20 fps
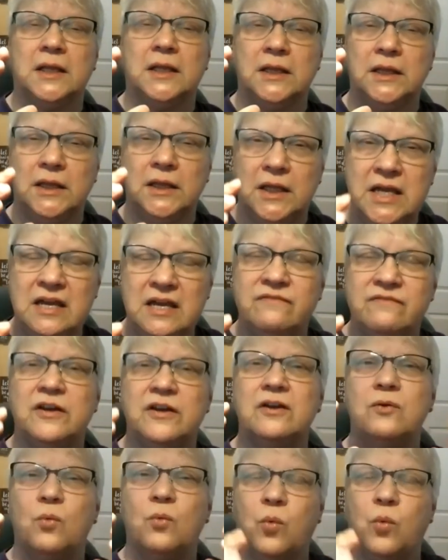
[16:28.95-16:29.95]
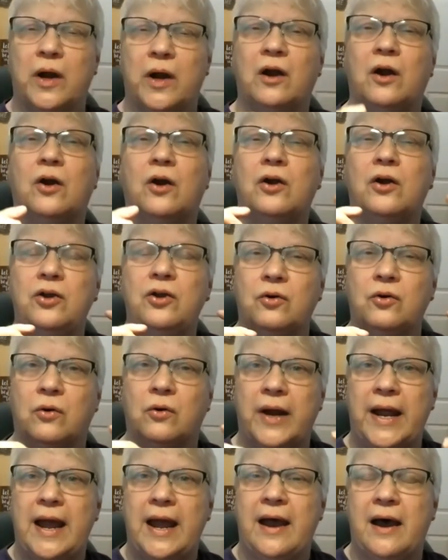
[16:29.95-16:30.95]
leave it where
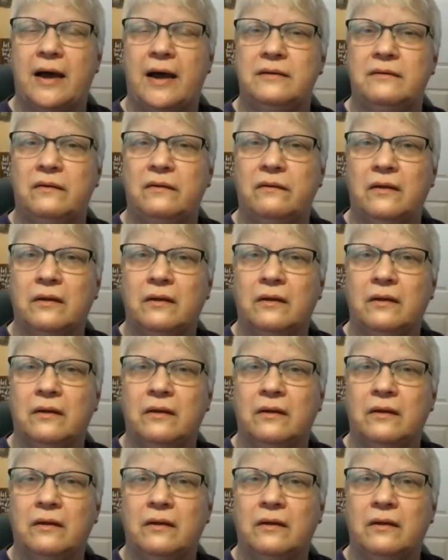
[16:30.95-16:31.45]
you're at.